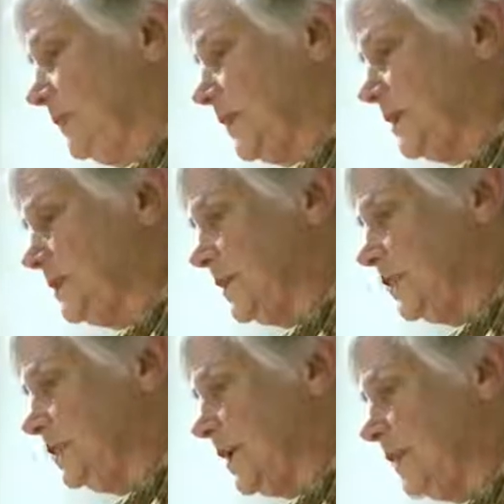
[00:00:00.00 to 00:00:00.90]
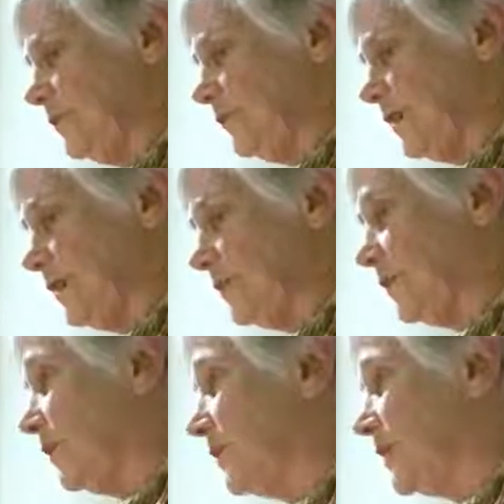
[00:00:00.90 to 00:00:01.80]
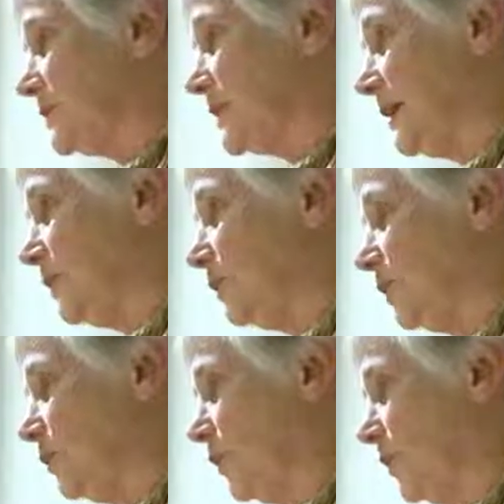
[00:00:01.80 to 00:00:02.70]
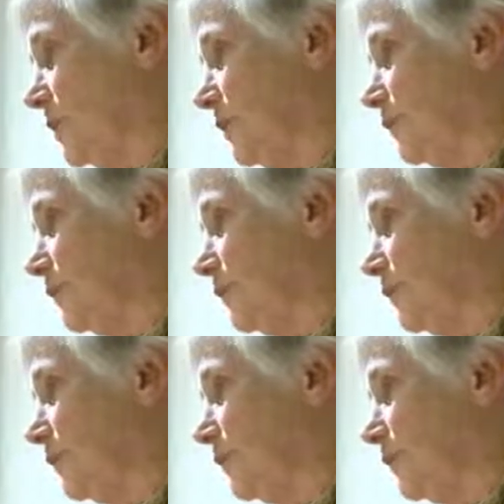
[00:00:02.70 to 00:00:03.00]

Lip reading: they continue to have faith that the next time it will work.